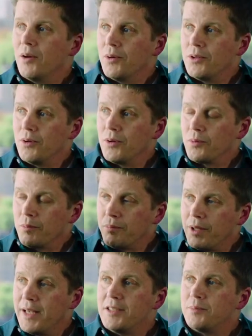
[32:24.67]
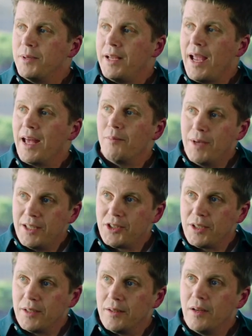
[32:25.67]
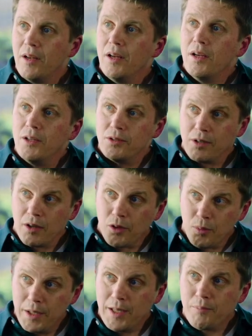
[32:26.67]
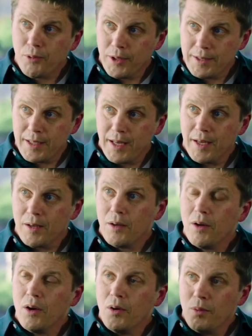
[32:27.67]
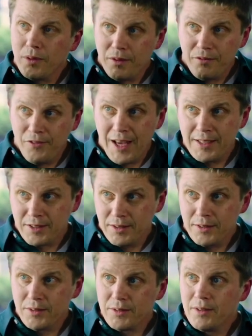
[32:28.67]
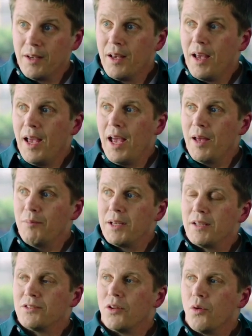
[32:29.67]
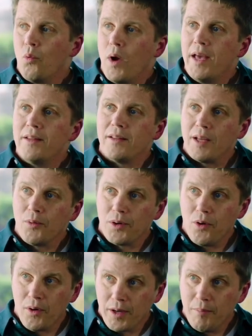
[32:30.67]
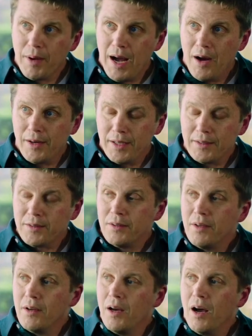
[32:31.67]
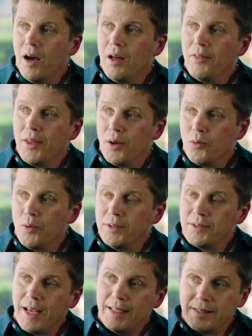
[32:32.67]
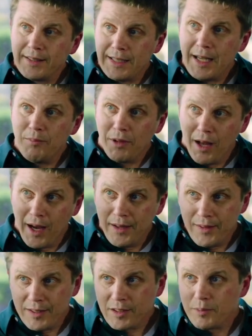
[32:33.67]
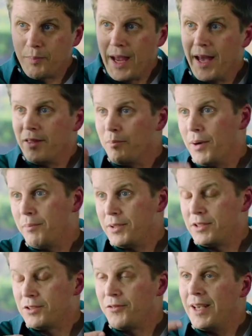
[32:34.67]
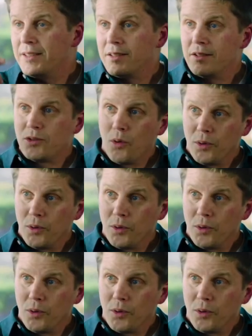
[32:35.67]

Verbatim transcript: they were doing replacement animation using 3D printing with the faces. Mm -hmm. And because of the way that they were going about it, uh, there was a seam line that spanned the puppets' faces